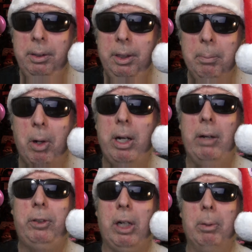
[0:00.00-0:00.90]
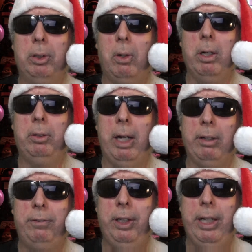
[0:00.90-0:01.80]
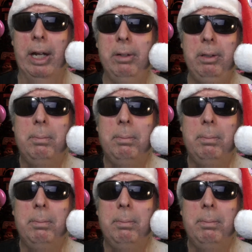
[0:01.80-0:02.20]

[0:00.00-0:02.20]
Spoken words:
might have trouble trying to track a few down,